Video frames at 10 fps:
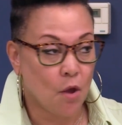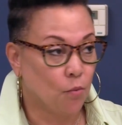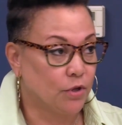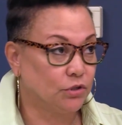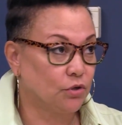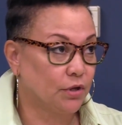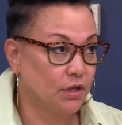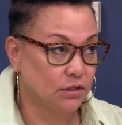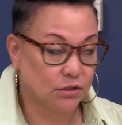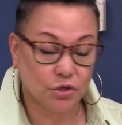When you start
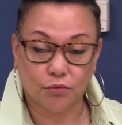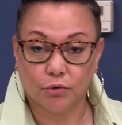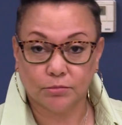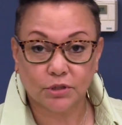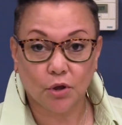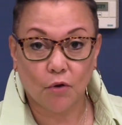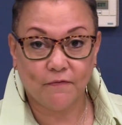getting into your rooms to go